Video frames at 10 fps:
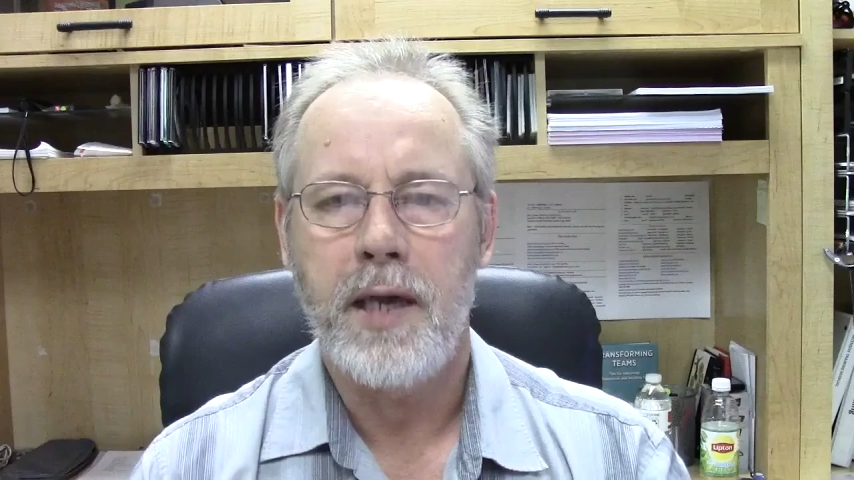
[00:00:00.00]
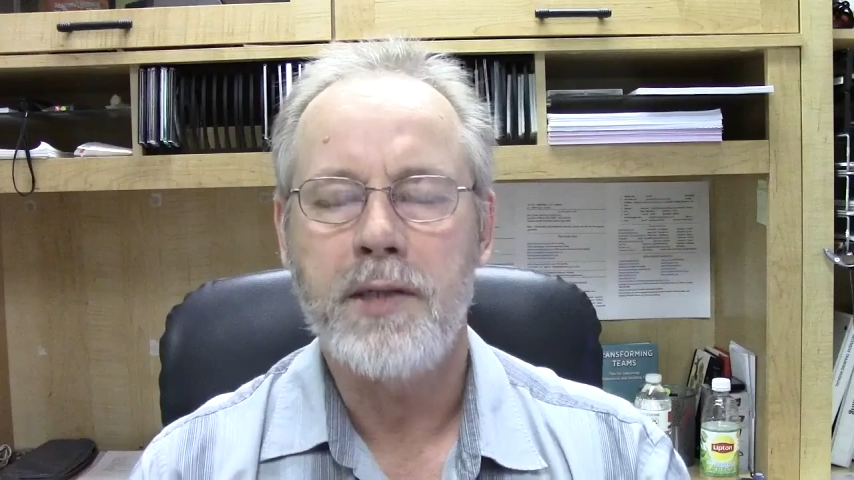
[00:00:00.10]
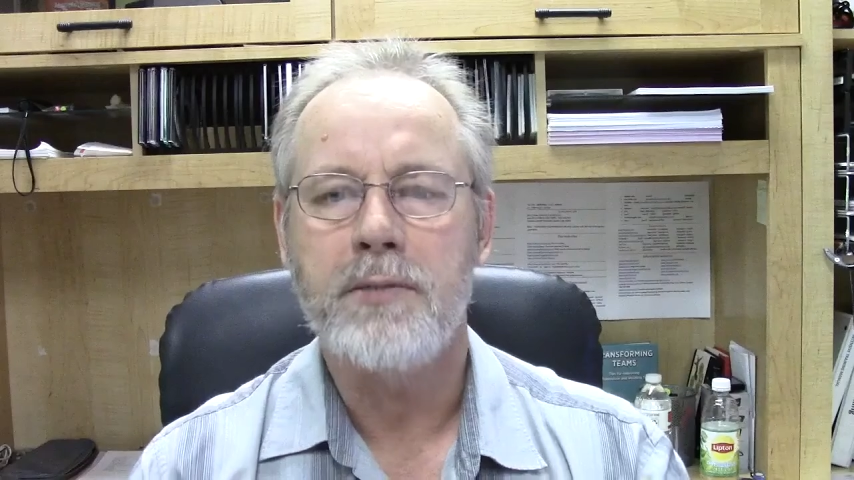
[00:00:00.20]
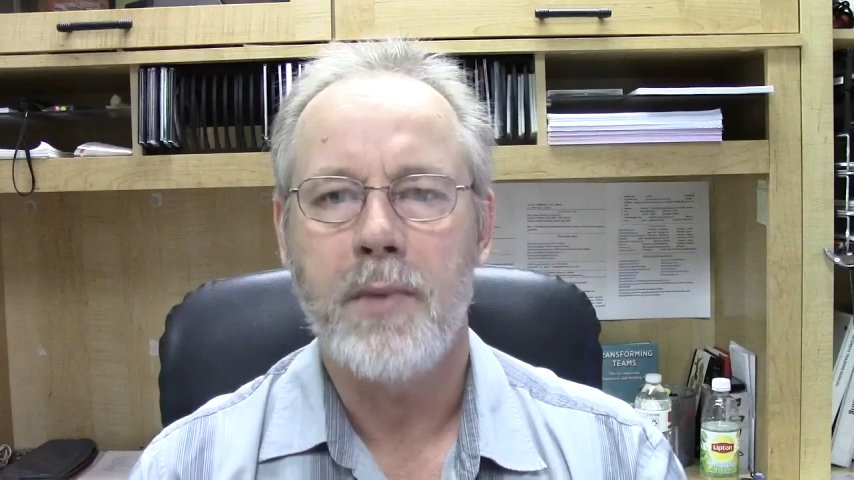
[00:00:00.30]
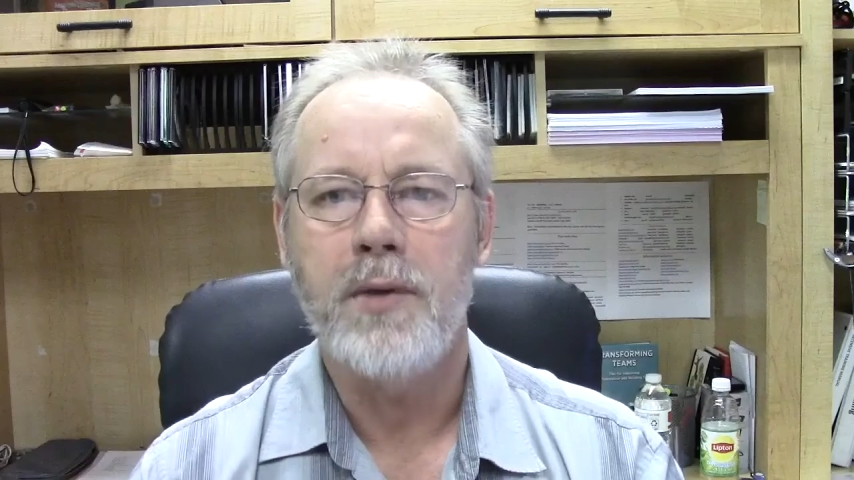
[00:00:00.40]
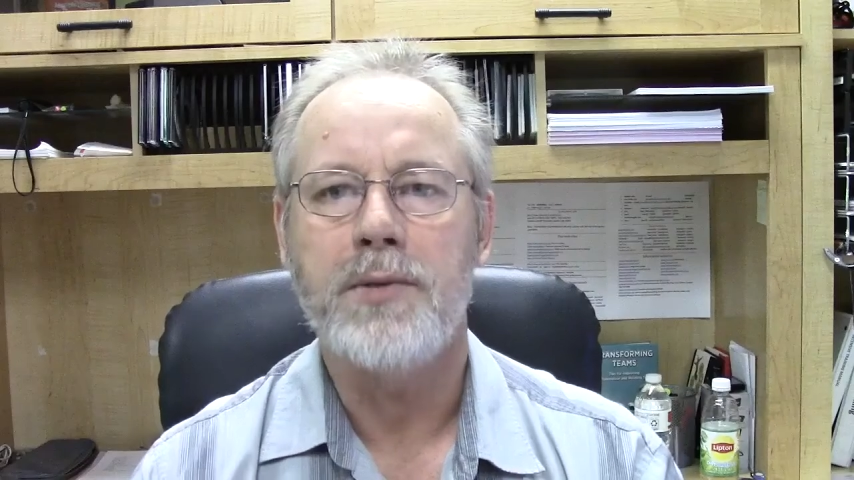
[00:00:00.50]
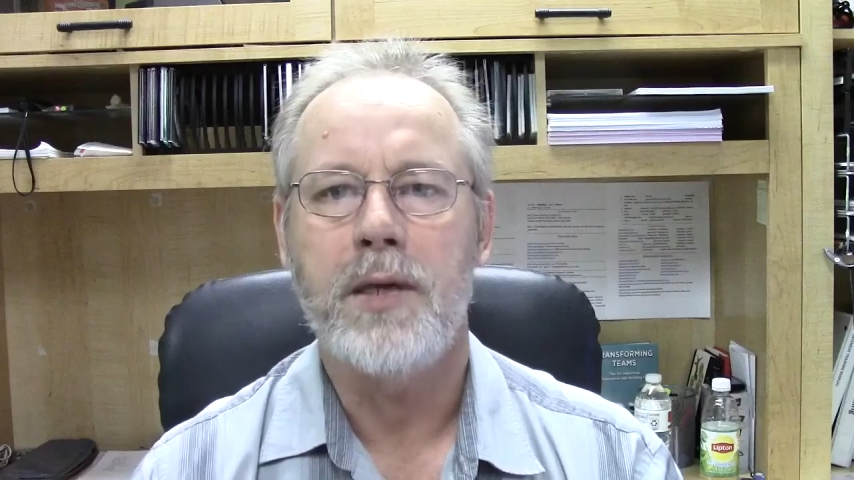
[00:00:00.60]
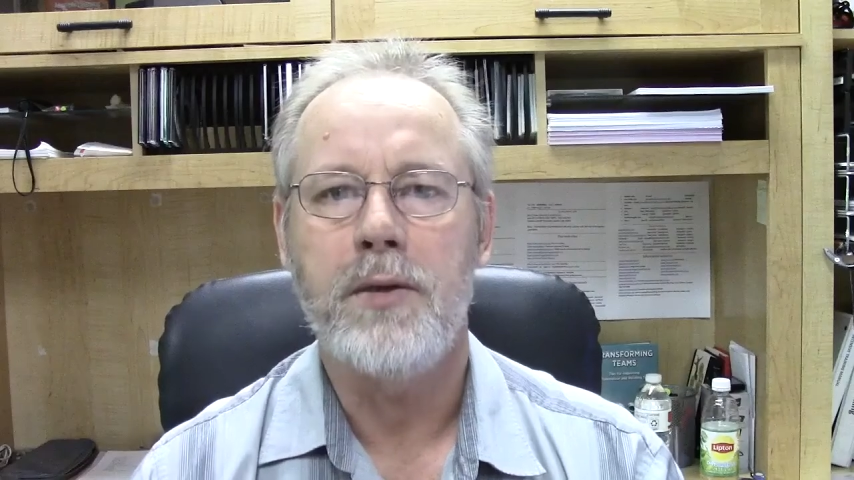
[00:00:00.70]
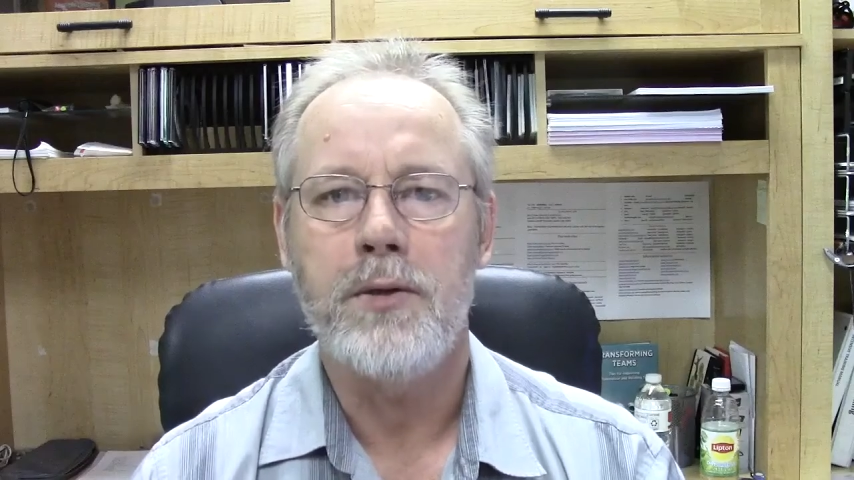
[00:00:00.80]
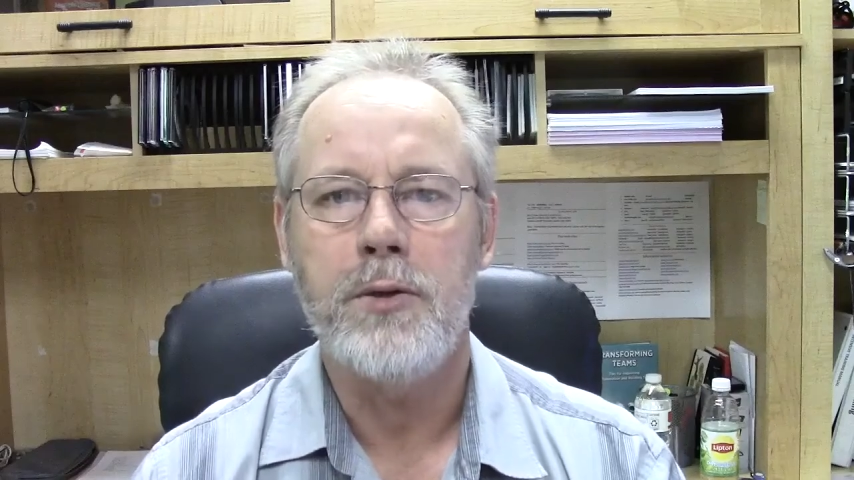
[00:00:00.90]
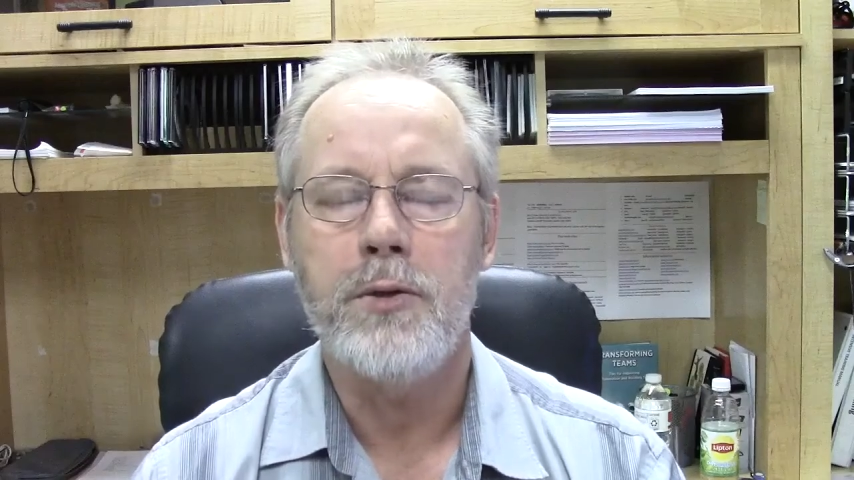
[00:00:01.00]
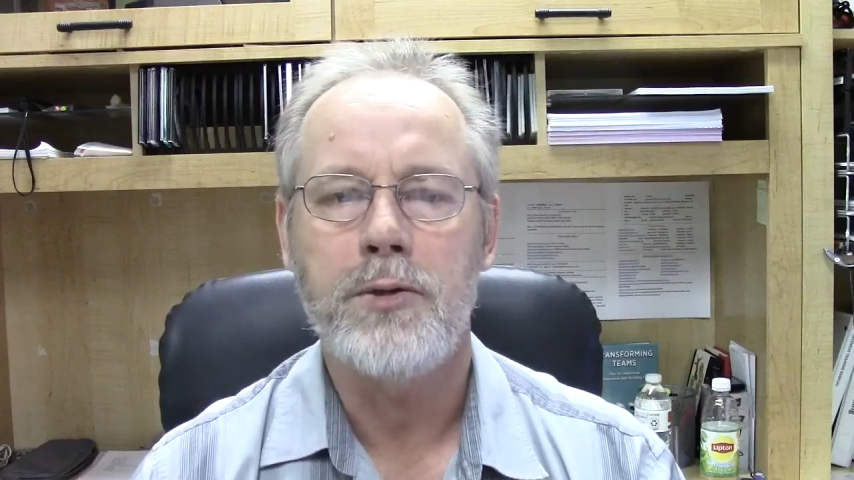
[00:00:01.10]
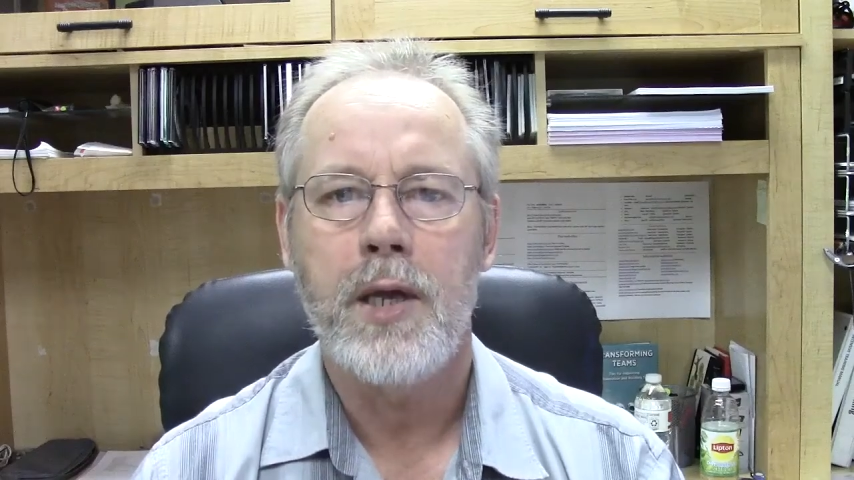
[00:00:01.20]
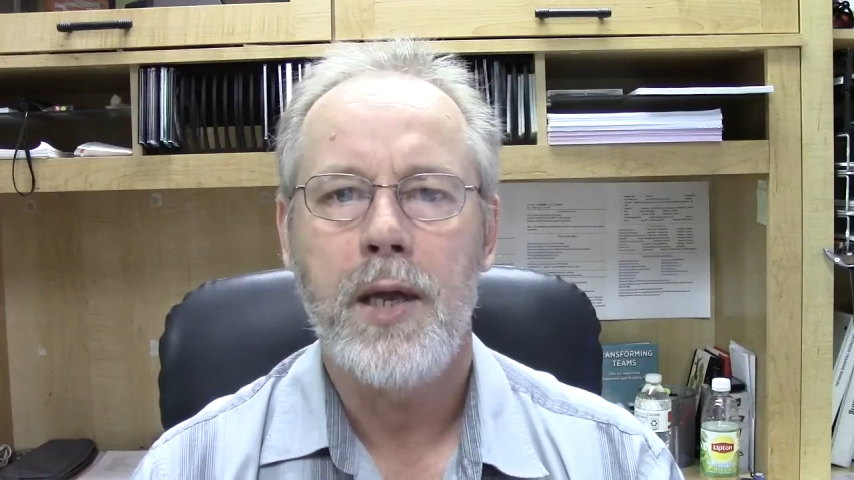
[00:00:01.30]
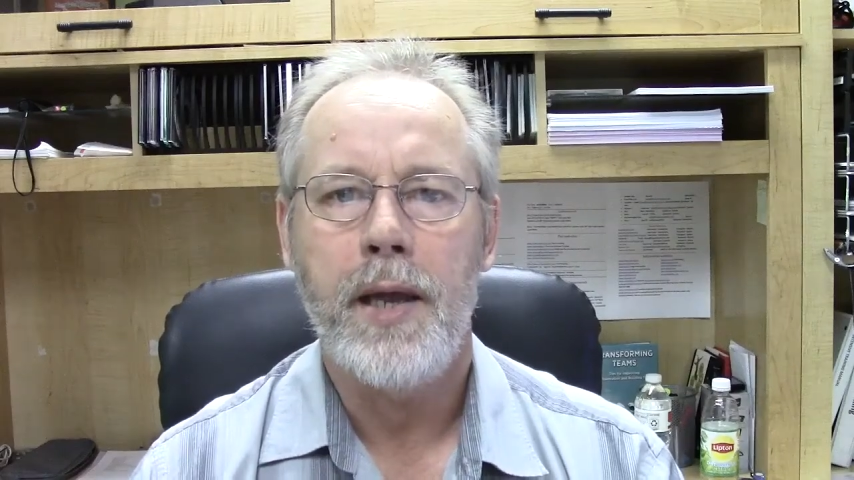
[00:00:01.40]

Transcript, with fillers: case amounts that you'll use,